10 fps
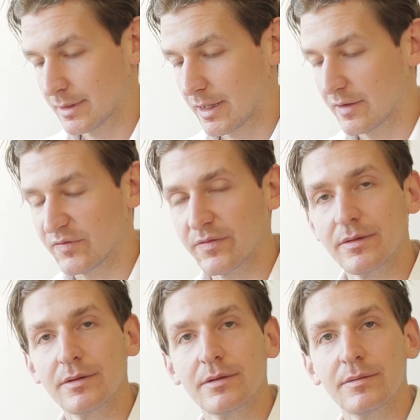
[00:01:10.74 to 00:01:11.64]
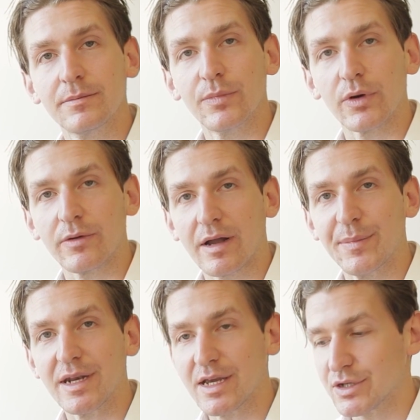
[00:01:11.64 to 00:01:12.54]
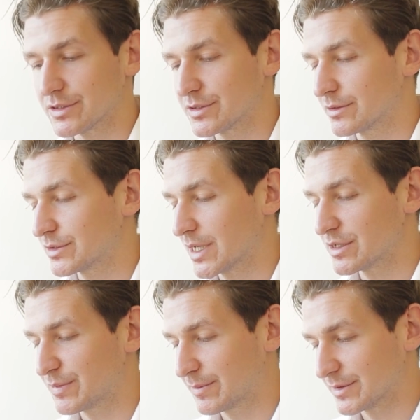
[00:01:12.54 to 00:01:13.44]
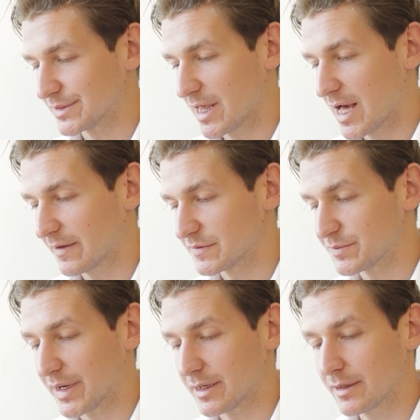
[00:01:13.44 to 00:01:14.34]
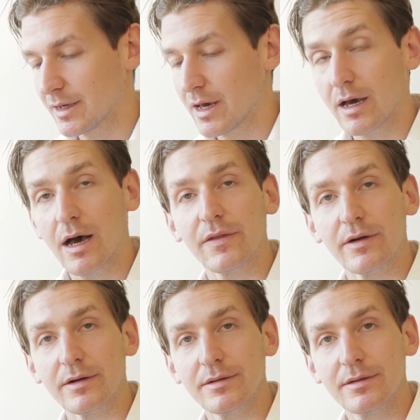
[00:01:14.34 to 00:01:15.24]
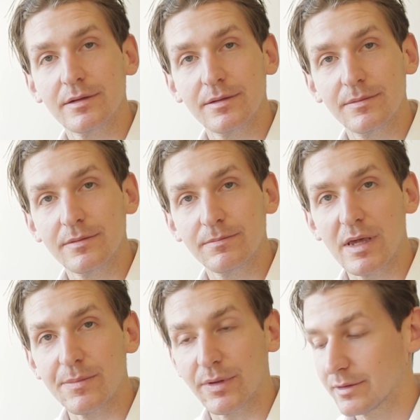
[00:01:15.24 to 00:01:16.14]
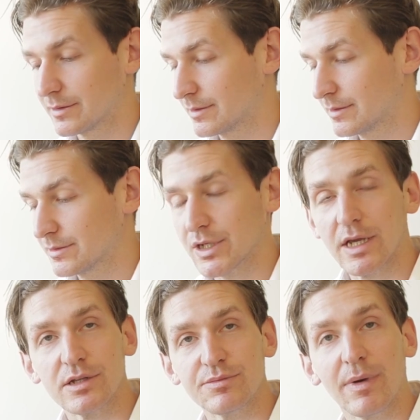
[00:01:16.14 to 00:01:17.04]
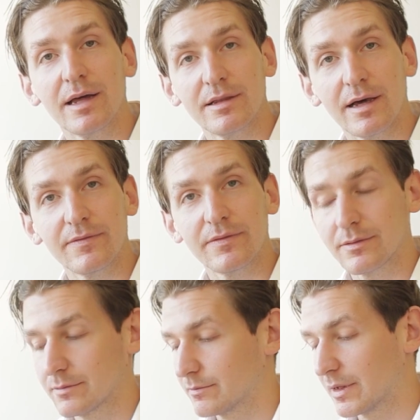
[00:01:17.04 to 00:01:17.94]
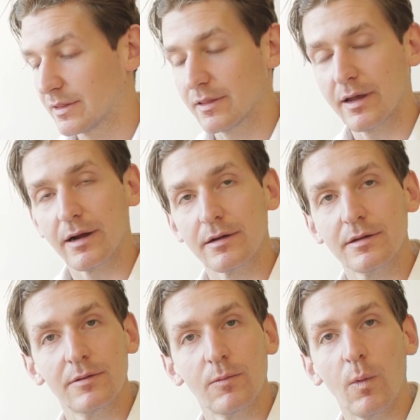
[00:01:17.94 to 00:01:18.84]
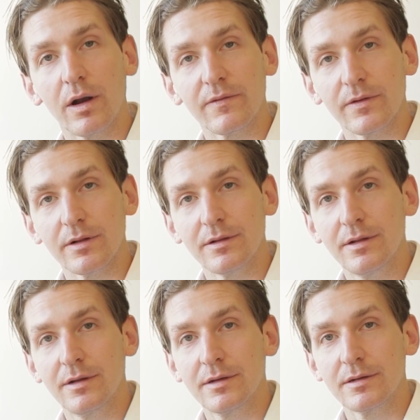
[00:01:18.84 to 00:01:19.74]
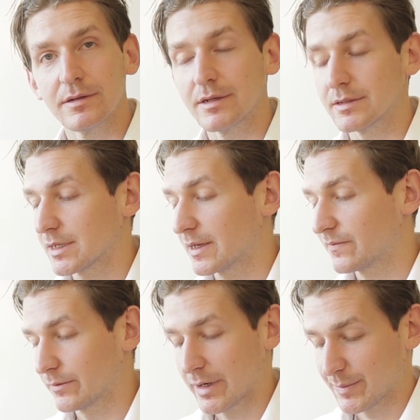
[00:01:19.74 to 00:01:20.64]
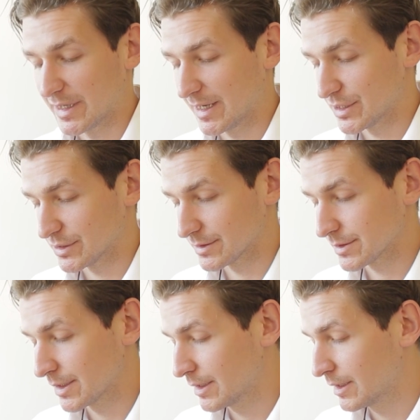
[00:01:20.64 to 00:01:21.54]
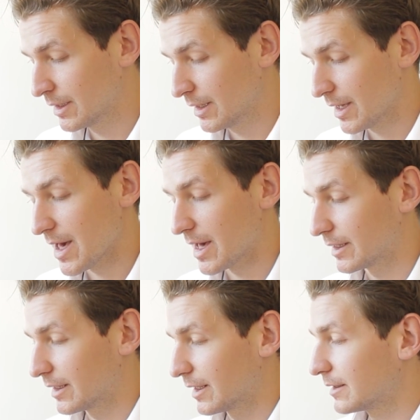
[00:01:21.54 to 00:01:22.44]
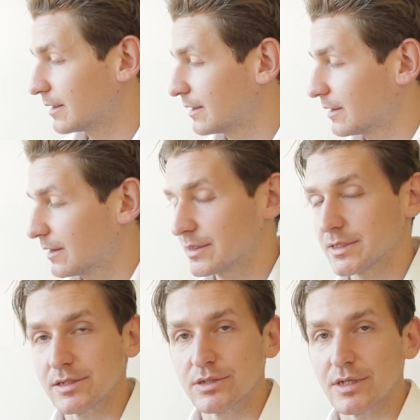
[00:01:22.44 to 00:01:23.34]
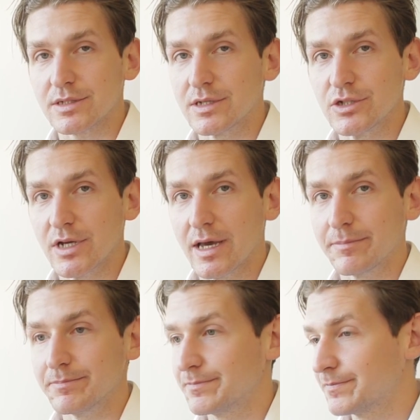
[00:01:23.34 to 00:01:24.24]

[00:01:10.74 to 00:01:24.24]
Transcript: give book recommendations to change people's lives, but other people change my life with their wonderful, insightful recommendations. And this is just a gem.